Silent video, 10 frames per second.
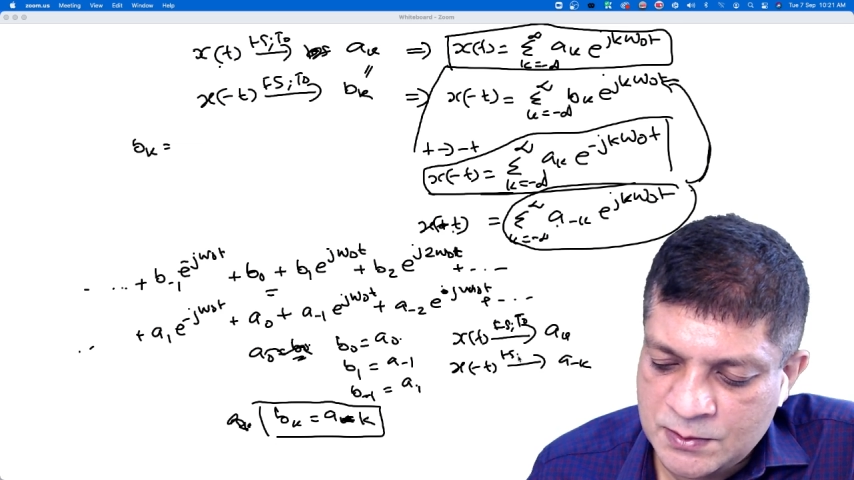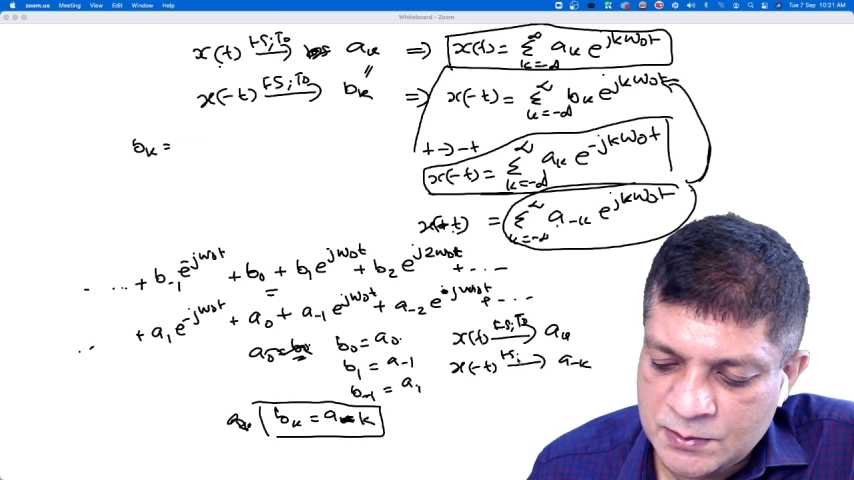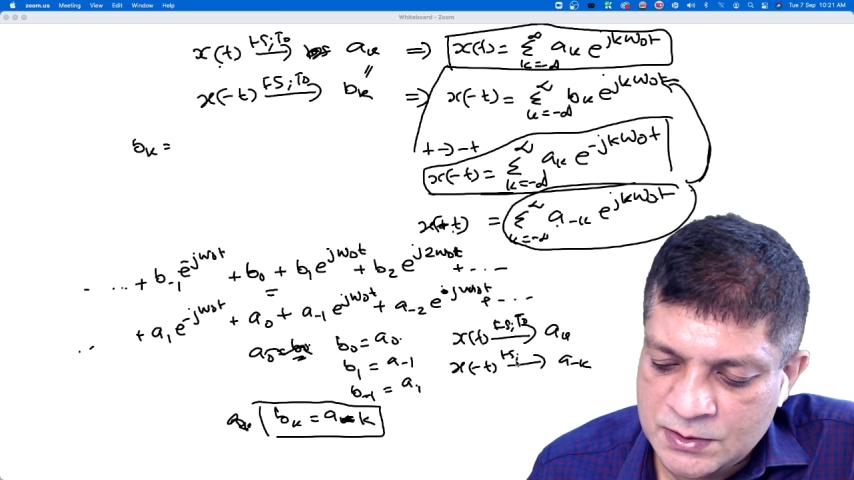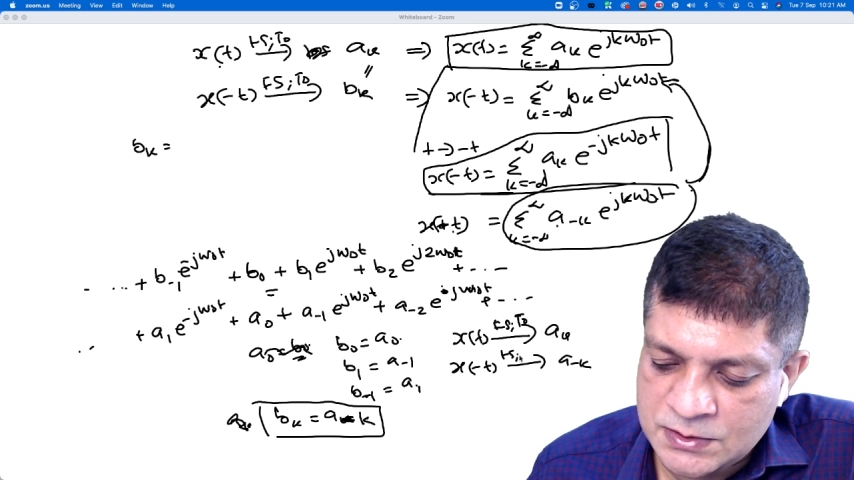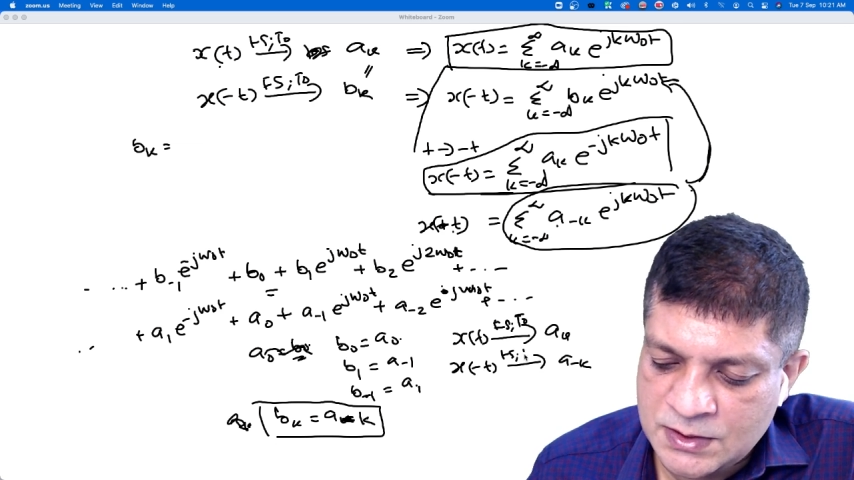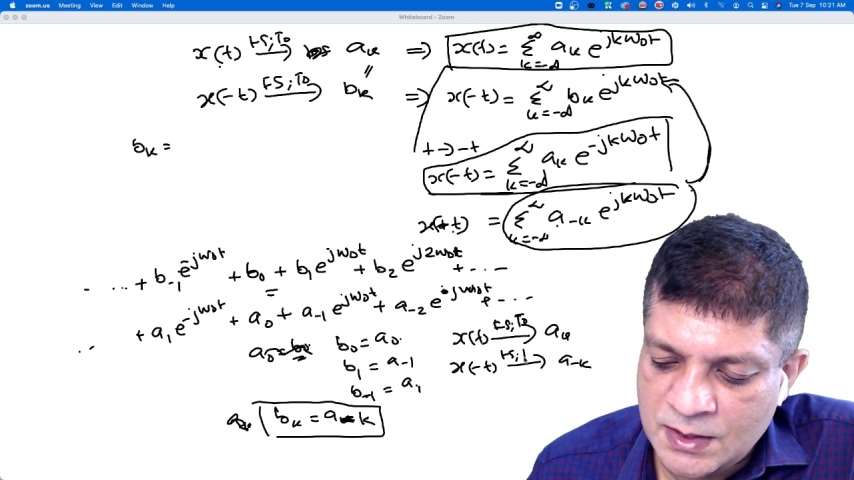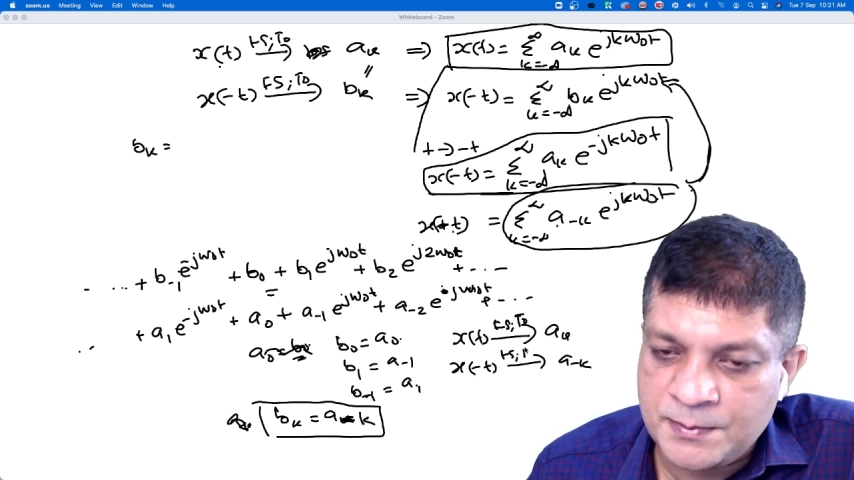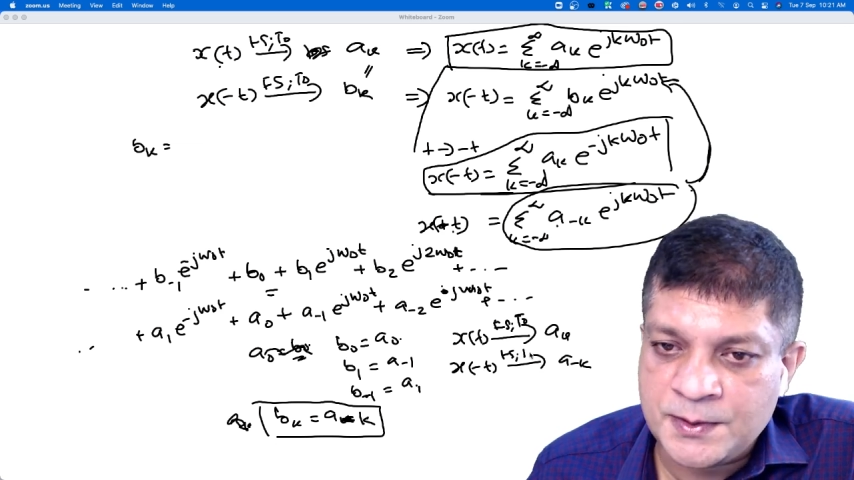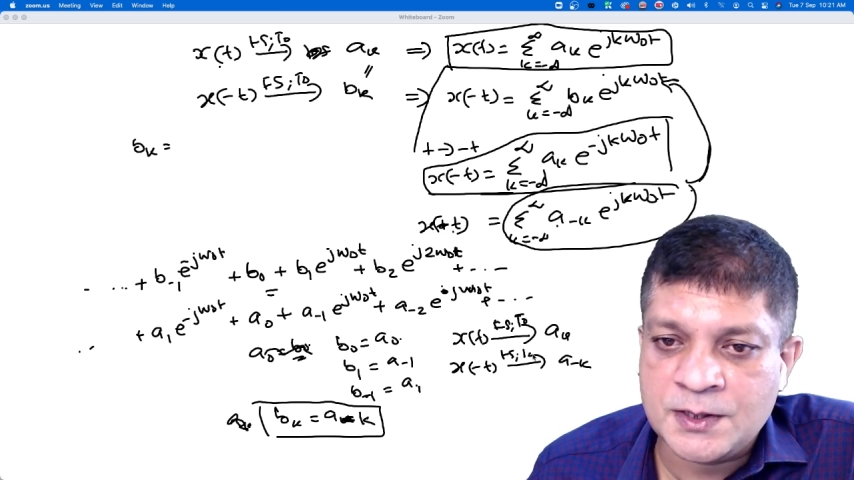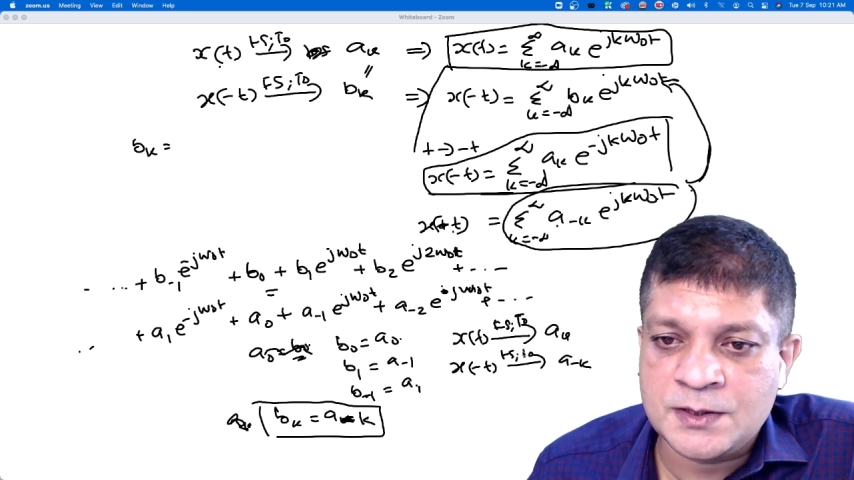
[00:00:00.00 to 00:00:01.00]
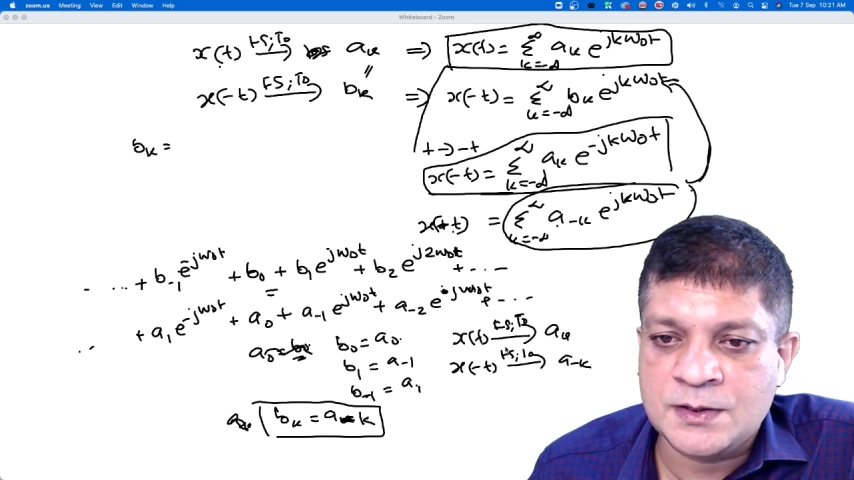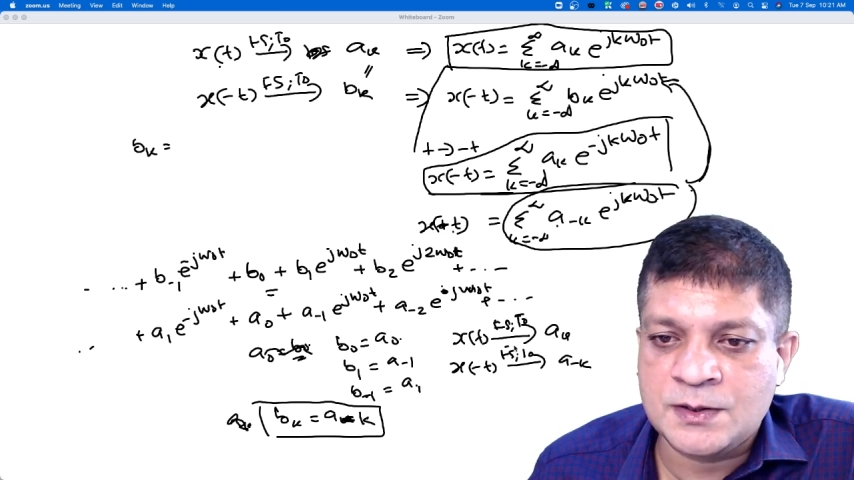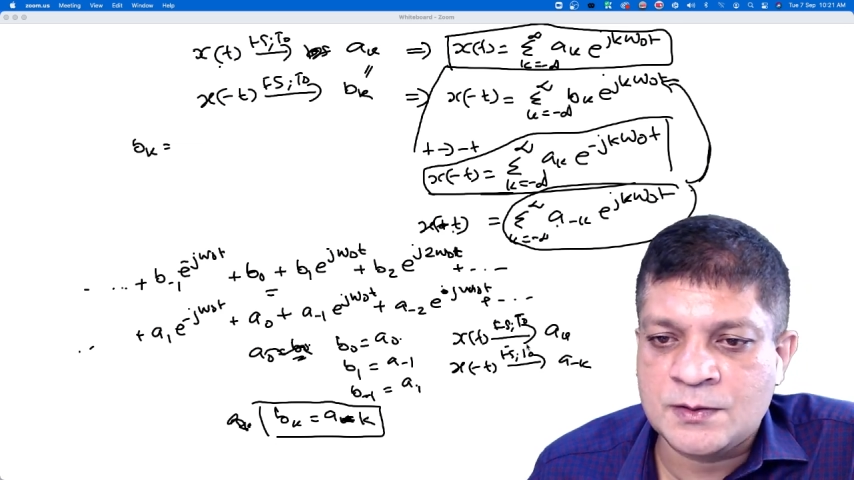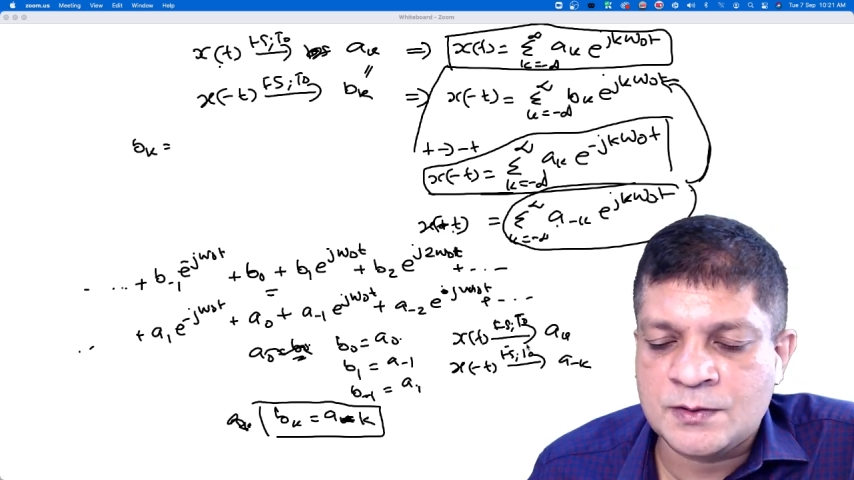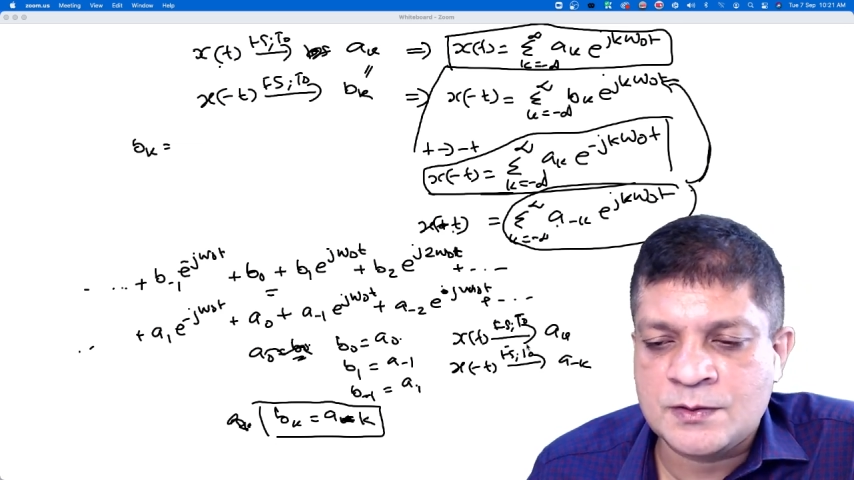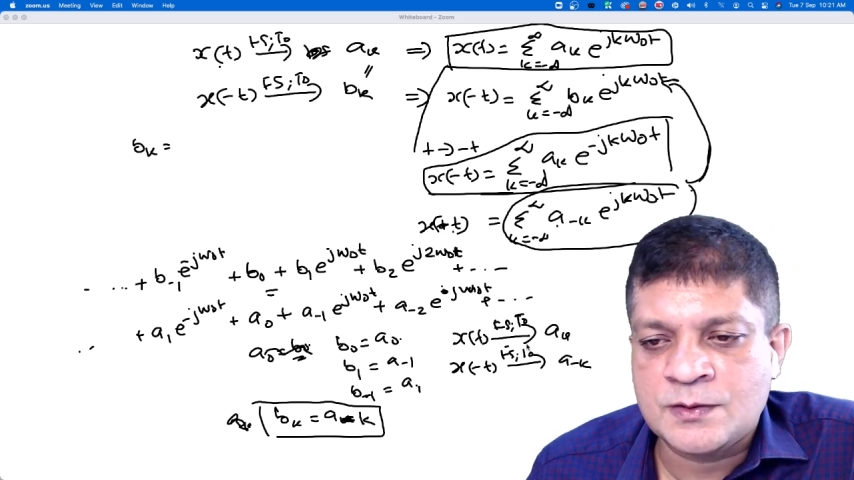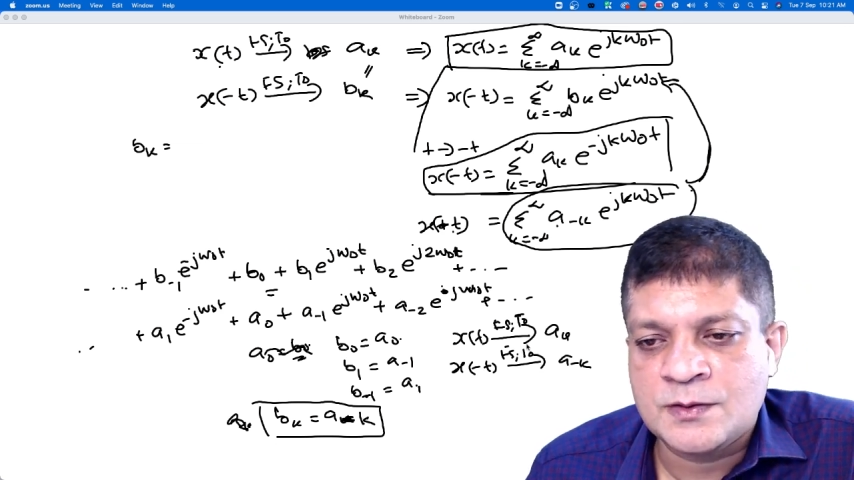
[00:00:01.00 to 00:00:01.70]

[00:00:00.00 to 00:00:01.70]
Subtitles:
to the same period t naught.